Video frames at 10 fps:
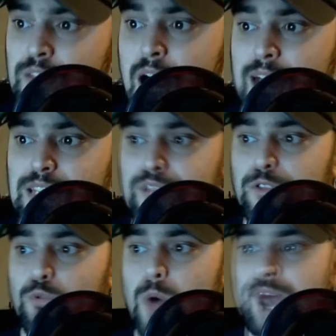idea for
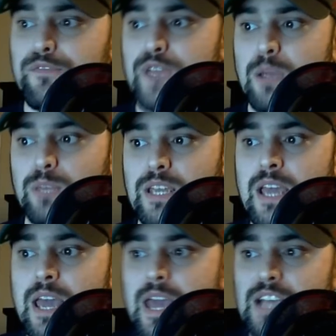the Wyatt family
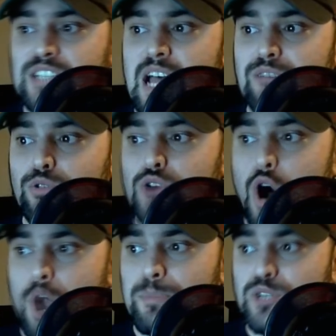is to have Luke
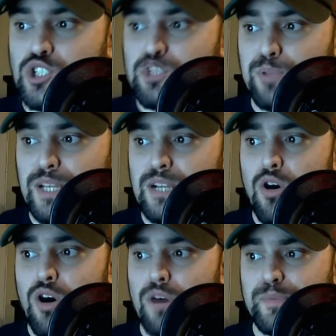Harper split
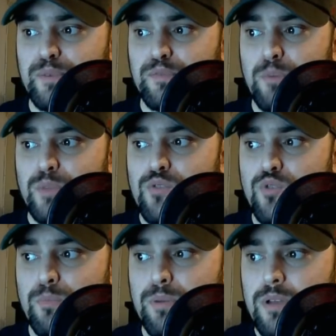off from the
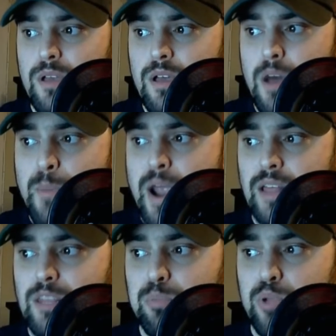group.
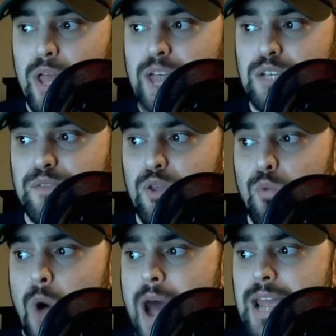Apparently, the plan is for the
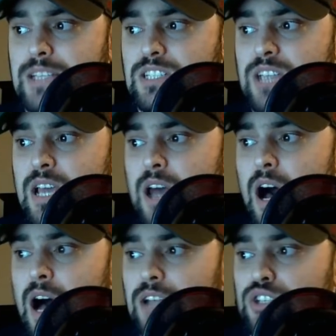Wyatts
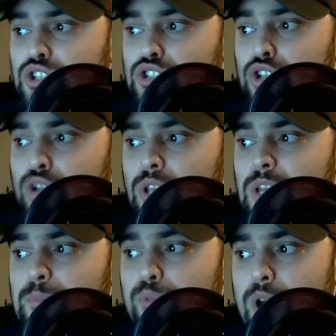uh, to
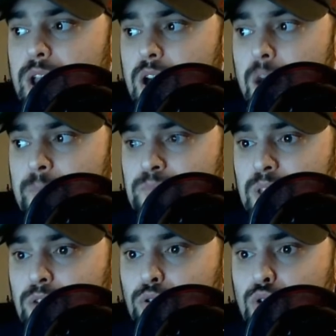slowly break up.
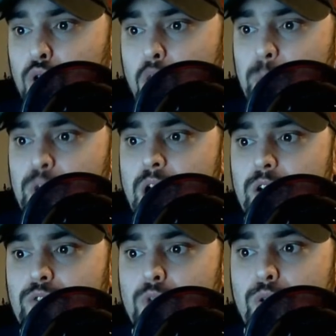Luke Harper and
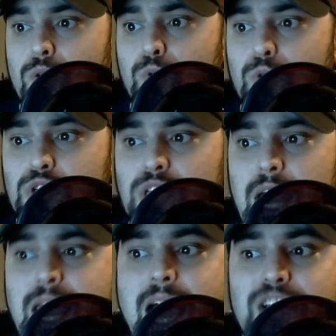Eric Rowan will
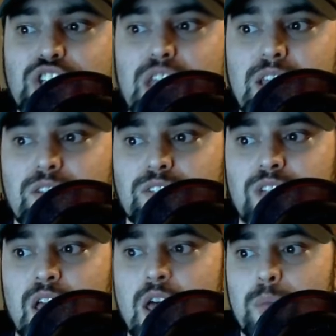stay as
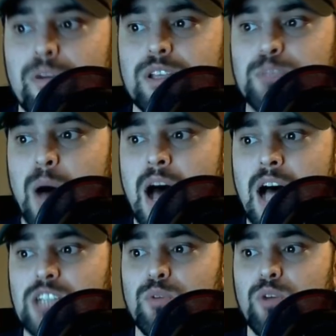heels, but it's
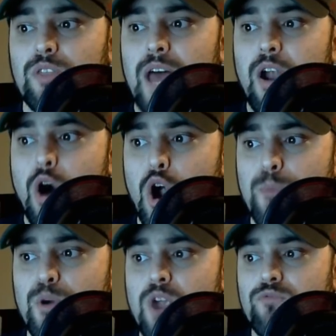possible that
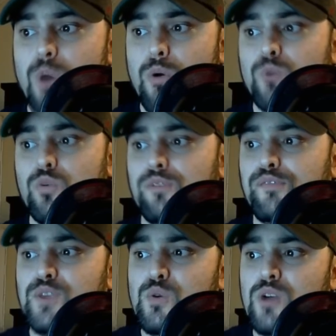Harper and Rowan will
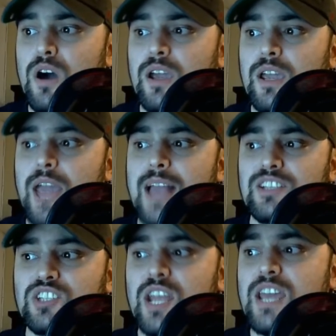feud
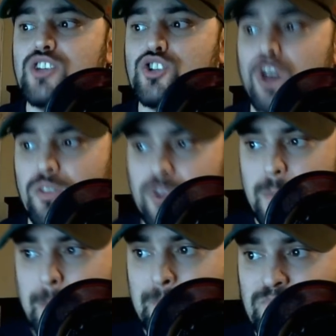against each other.
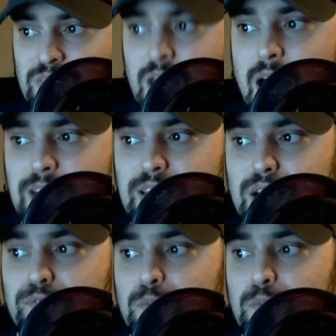The idea for